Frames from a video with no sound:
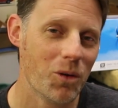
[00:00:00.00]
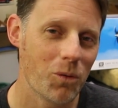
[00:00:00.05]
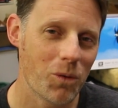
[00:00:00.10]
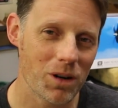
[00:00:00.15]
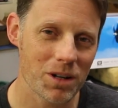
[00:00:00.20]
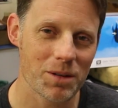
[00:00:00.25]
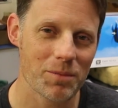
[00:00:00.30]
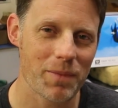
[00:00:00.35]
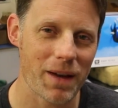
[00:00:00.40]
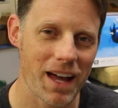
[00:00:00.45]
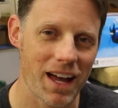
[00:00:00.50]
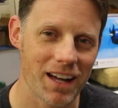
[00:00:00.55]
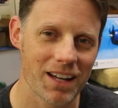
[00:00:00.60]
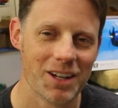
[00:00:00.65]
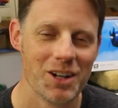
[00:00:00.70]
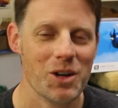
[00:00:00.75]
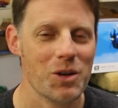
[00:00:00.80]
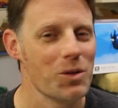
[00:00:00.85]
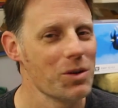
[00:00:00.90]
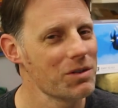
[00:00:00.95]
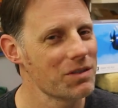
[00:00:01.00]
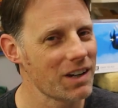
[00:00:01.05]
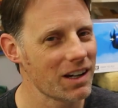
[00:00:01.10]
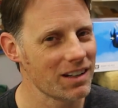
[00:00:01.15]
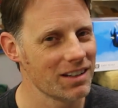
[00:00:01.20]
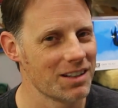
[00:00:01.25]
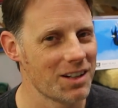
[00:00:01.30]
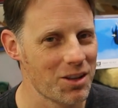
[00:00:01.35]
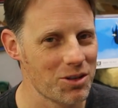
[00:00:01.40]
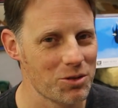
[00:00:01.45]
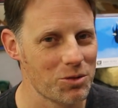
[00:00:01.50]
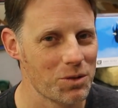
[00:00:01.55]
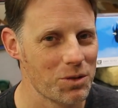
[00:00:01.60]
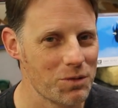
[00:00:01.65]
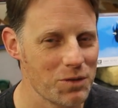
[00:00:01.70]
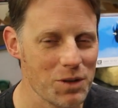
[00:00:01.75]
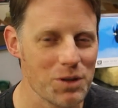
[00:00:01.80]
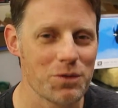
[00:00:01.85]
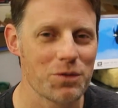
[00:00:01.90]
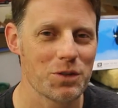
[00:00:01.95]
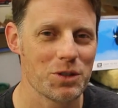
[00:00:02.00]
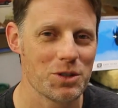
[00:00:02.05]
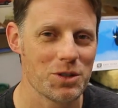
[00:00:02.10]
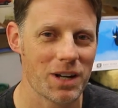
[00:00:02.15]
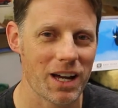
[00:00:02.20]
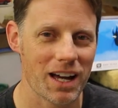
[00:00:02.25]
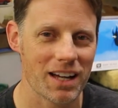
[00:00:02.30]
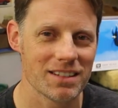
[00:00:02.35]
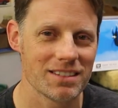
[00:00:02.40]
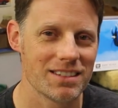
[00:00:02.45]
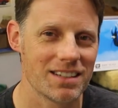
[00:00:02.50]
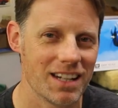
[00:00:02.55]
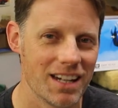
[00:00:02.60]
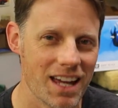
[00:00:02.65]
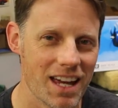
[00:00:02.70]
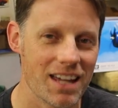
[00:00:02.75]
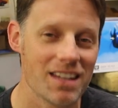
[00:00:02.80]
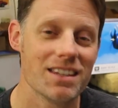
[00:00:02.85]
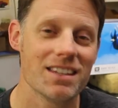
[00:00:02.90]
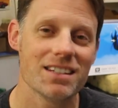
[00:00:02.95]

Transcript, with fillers: Welcome back. We've got another review for you guys today.